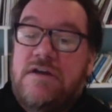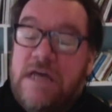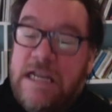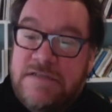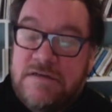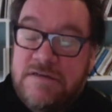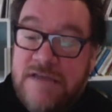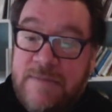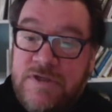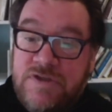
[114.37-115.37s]
collateral
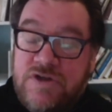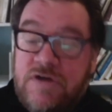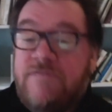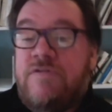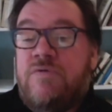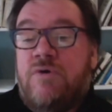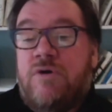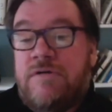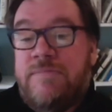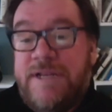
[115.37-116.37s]
damage of the
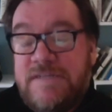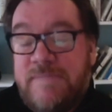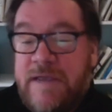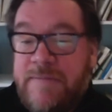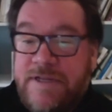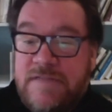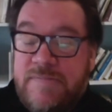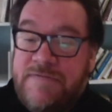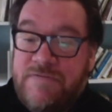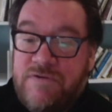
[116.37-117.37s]
war, minute by minute,
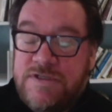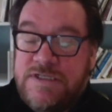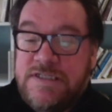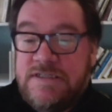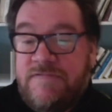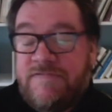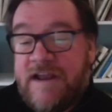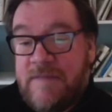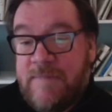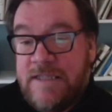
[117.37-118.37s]
but of course it's in
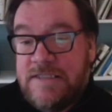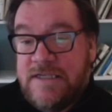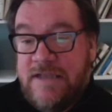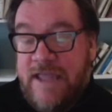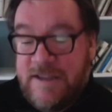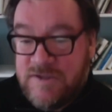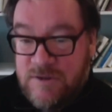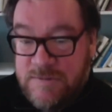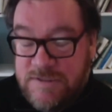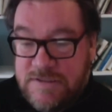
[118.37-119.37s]
fragments and
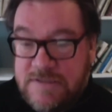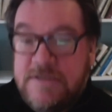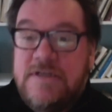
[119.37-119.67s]
excerpts.